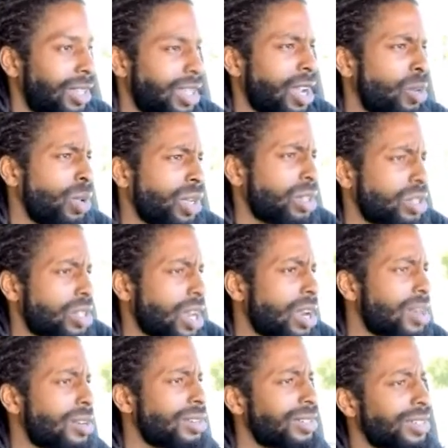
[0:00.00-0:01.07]
Yeah,
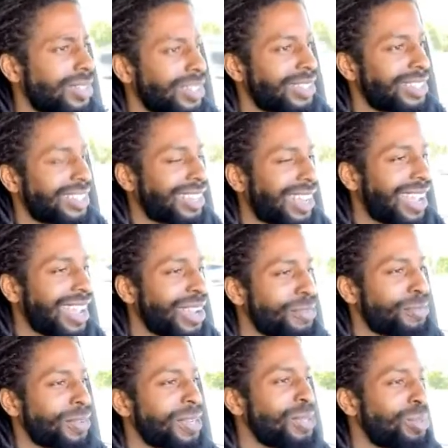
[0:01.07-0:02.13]
Wickershire, I
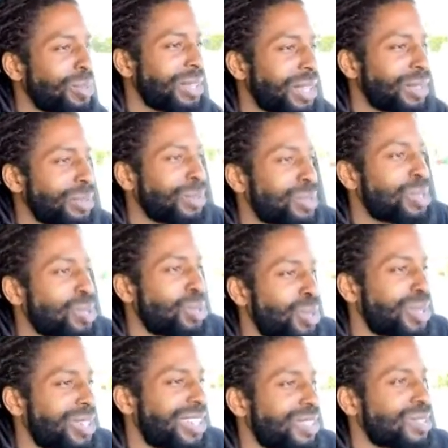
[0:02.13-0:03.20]
had fun doing that little
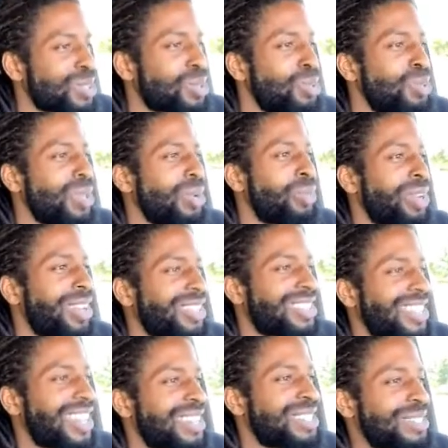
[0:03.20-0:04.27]
short. That was cool. I went
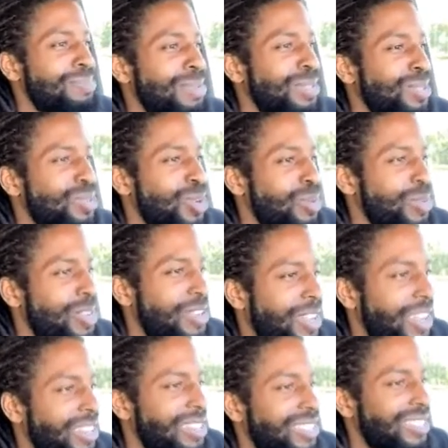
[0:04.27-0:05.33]
outside and just picked the strawberry and
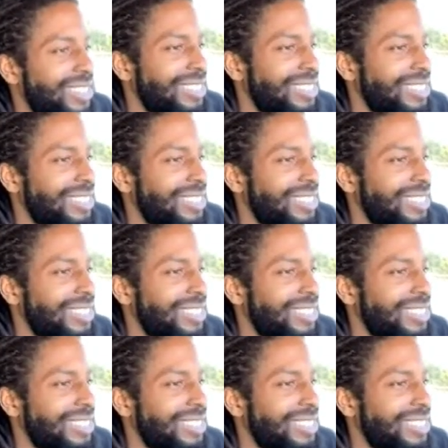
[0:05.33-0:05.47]
ate it.